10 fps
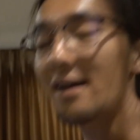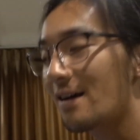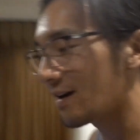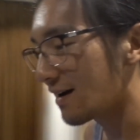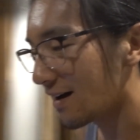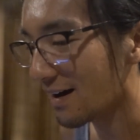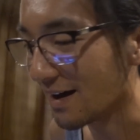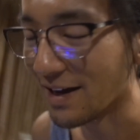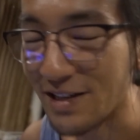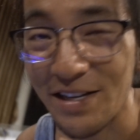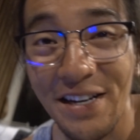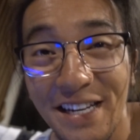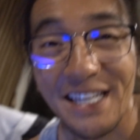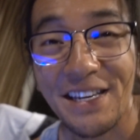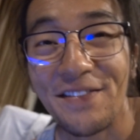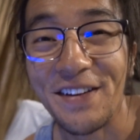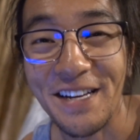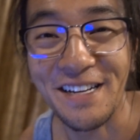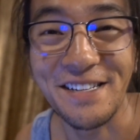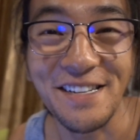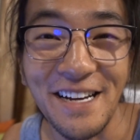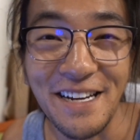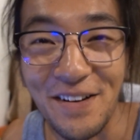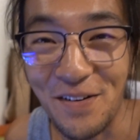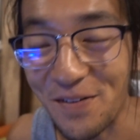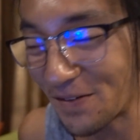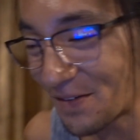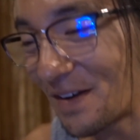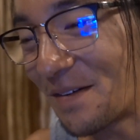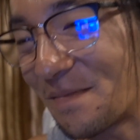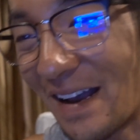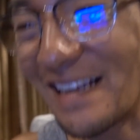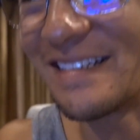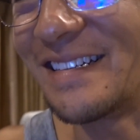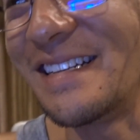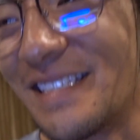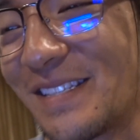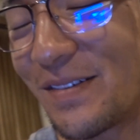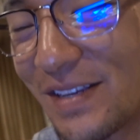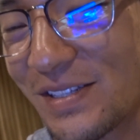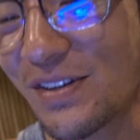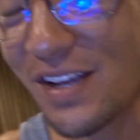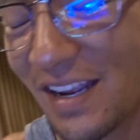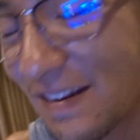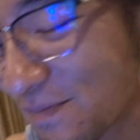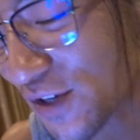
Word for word: Ah, good evening, internet. Oh my goodness. So yesterday,